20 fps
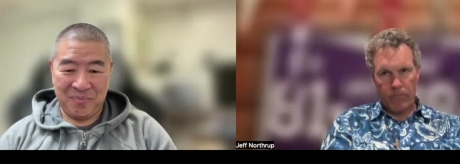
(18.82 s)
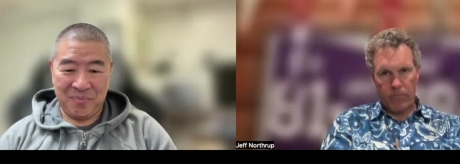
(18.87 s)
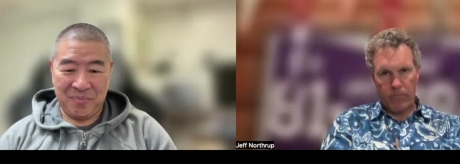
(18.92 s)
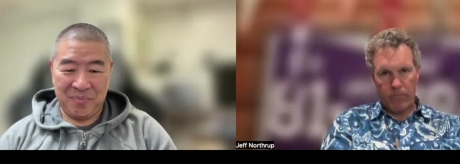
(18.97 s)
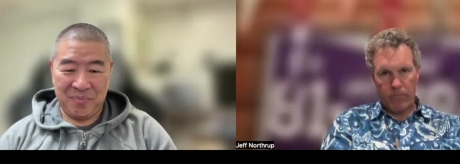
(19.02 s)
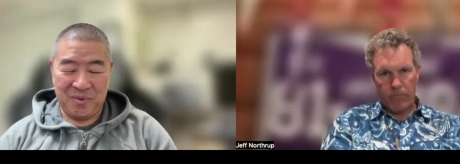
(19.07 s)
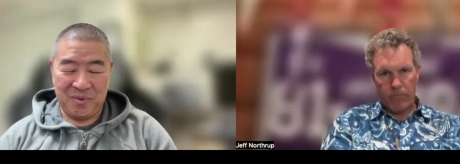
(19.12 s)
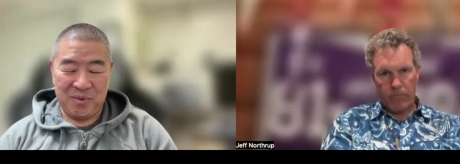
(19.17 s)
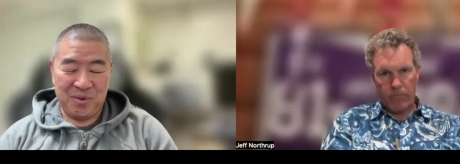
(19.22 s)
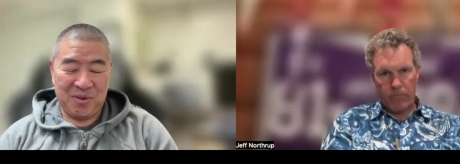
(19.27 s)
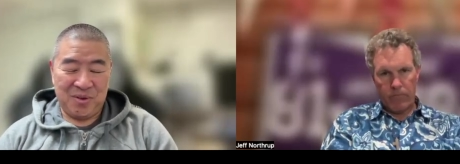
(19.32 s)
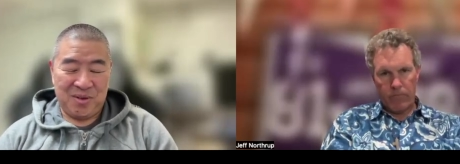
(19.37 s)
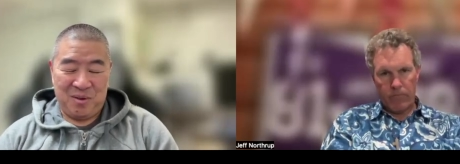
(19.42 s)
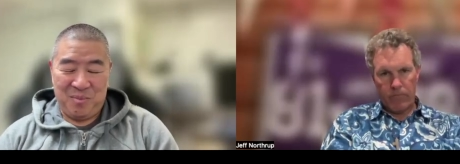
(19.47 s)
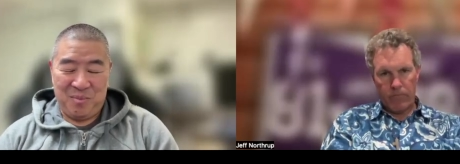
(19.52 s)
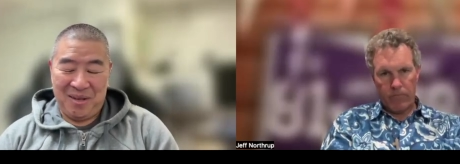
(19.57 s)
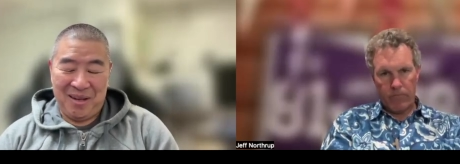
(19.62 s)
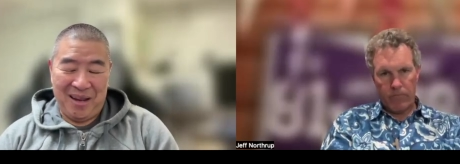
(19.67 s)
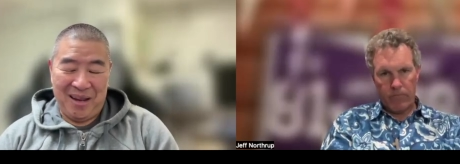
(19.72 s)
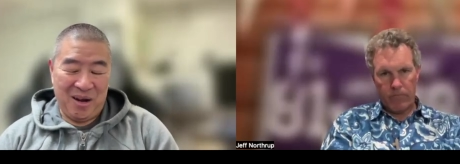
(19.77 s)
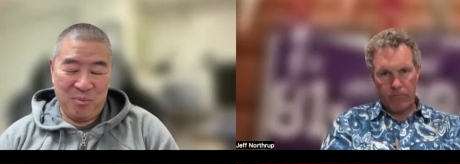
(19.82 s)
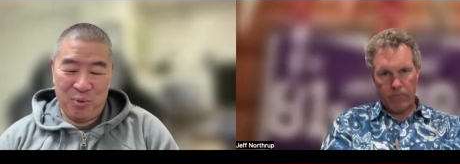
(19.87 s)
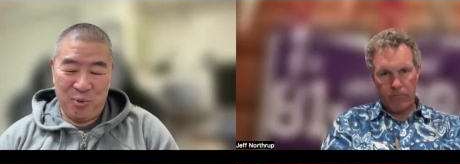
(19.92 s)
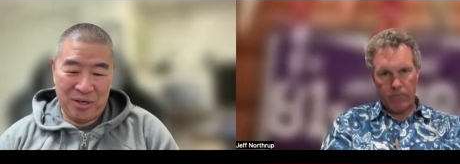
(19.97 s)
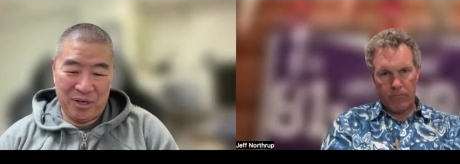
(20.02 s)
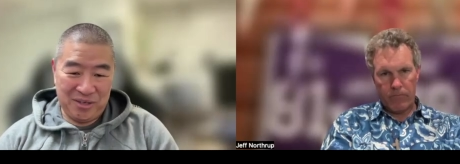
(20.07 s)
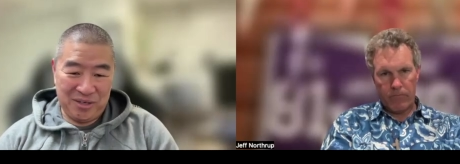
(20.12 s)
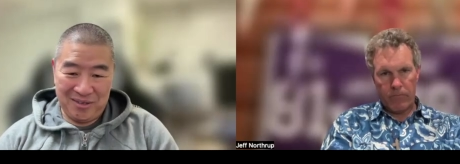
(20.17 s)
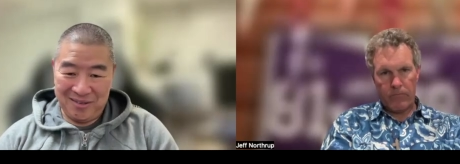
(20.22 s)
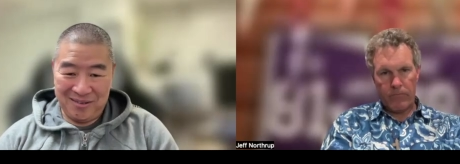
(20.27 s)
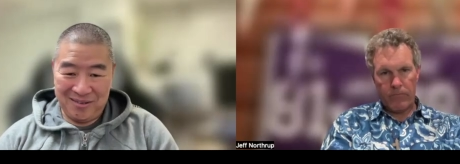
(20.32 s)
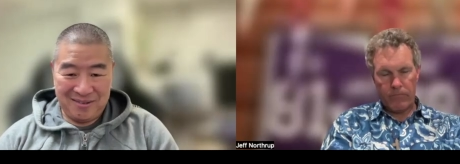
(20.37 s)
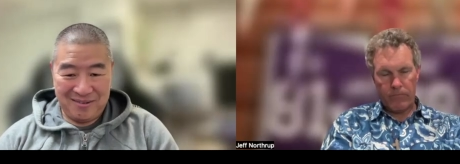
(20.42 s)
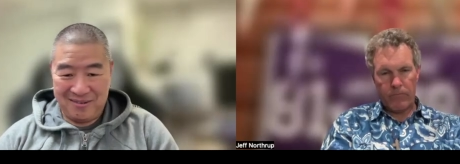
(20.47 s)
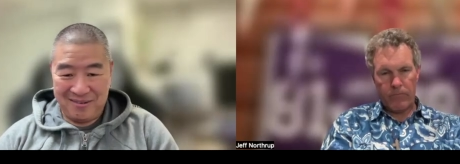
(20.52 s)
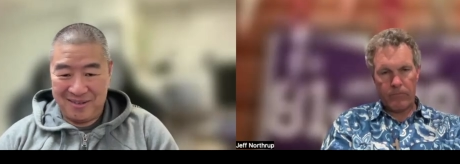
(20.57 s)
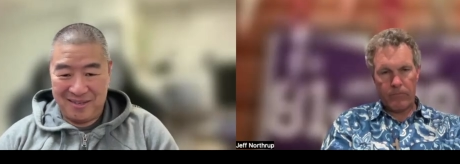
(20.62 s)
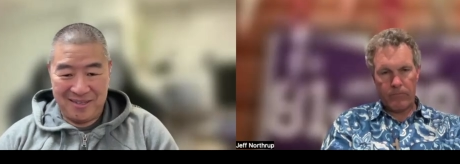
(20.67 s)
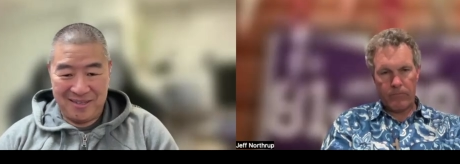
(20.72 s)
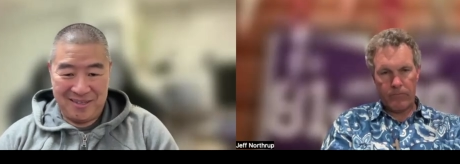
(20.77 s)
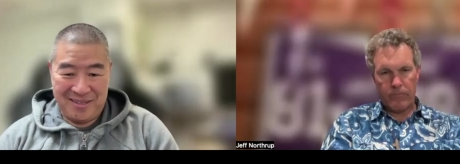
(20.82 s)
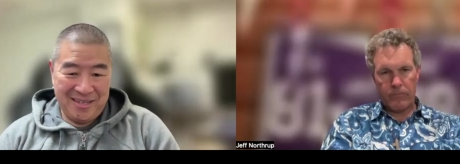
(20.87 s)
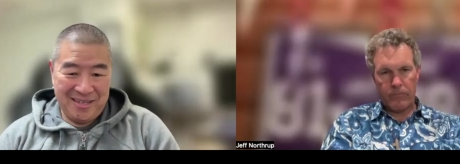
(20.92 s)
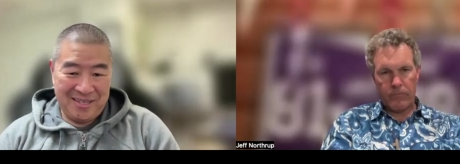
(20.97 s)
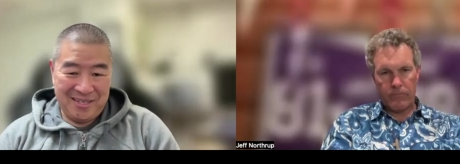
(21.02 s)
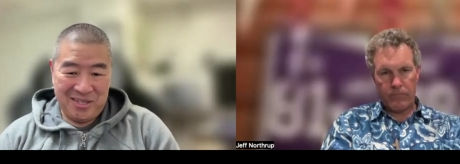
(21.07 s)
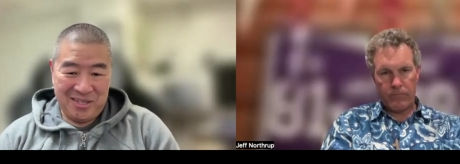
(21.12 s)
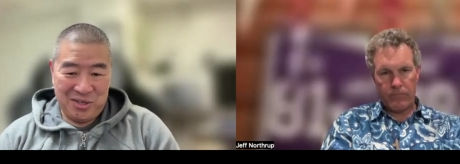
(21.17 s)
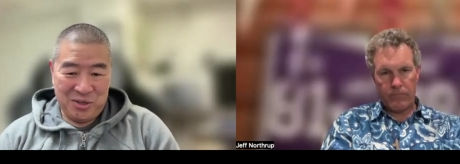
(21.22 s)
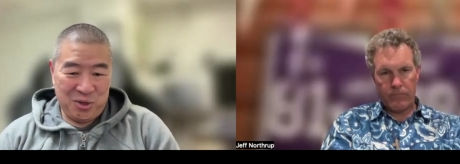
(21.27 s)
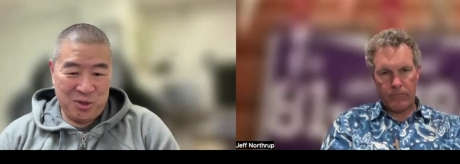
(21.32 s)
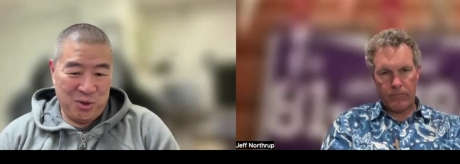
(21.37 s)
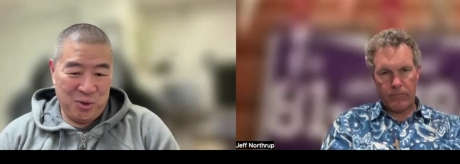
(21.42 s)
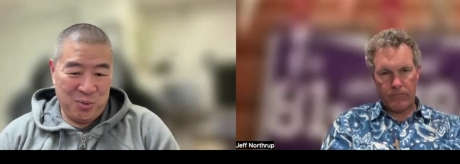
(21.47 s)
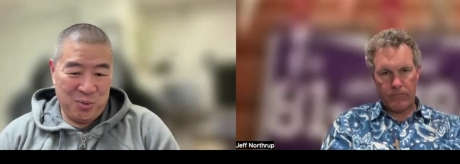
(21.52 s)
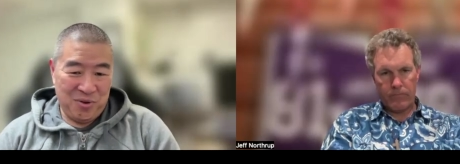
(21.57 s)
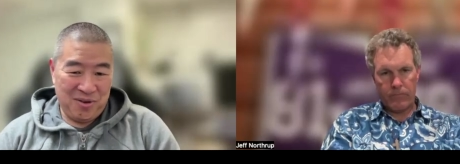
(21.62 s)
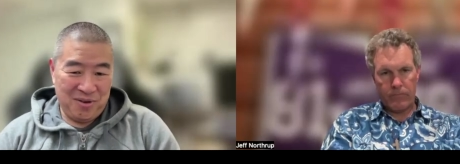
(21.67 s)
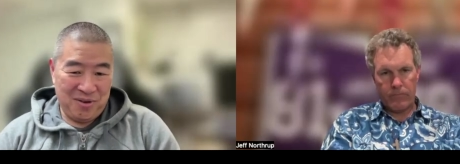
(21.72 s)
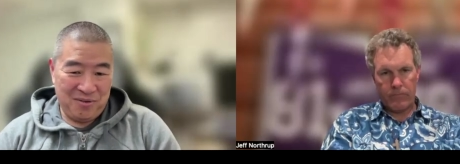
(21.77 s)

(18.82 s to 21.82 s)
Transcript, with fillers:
Speaker 1: there's going to be data breaches. That's just human